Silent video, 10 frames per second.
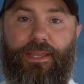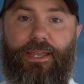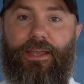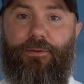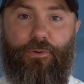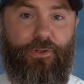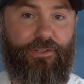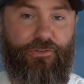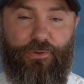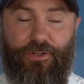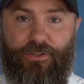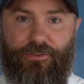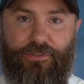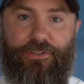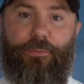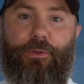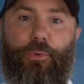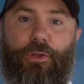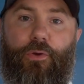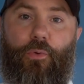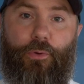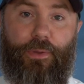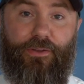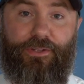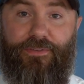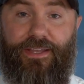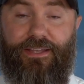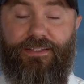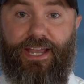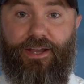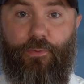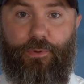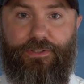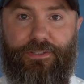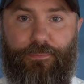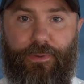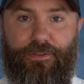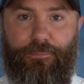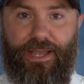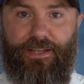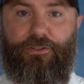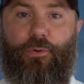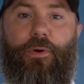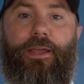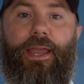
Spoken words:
And if you're a history nerd, there's something really cool about living in a town with this much backstory.